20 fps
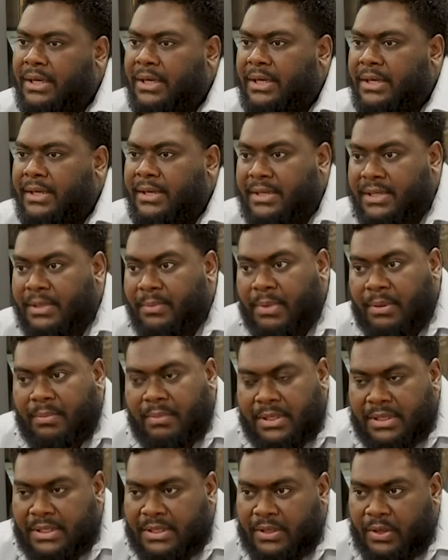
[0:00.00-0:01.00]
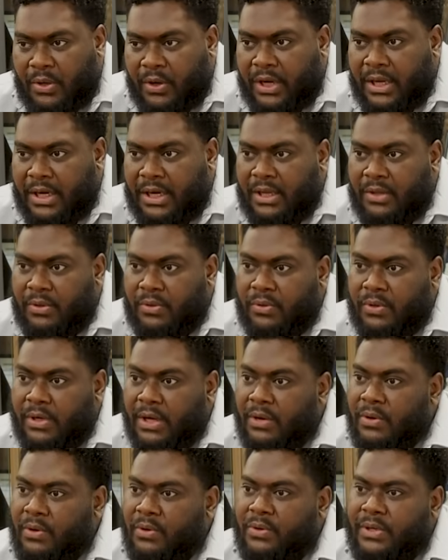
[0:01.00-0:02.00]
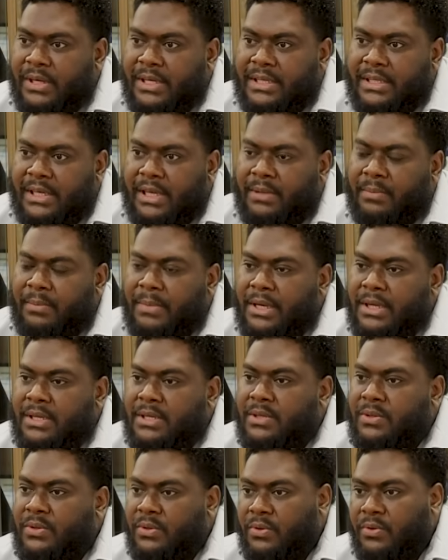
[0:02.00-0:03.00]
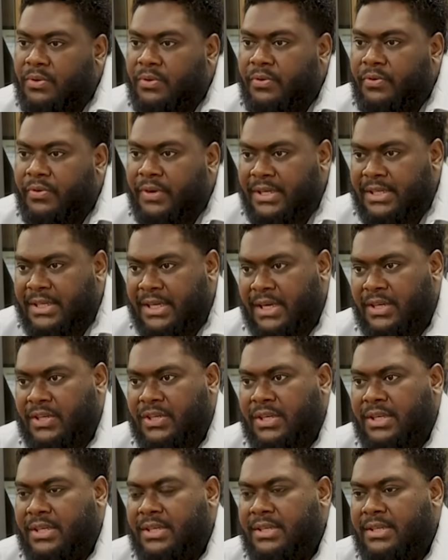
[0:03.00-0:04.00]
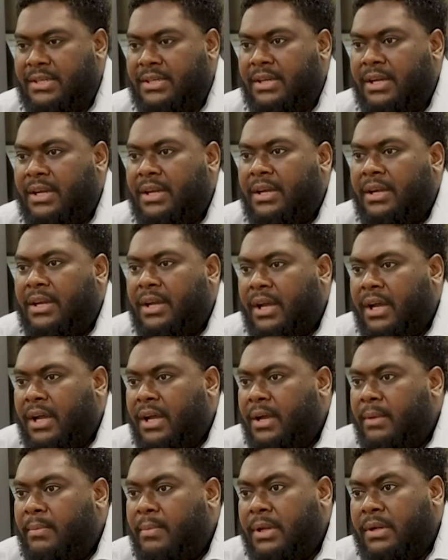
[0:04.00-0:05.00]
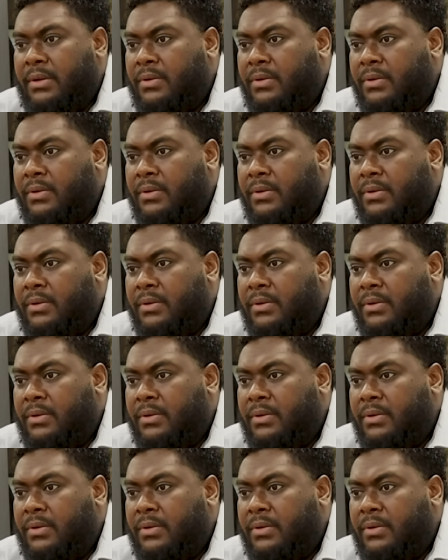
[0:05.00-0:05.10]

These are members logging in to download the statements, to do transactions, and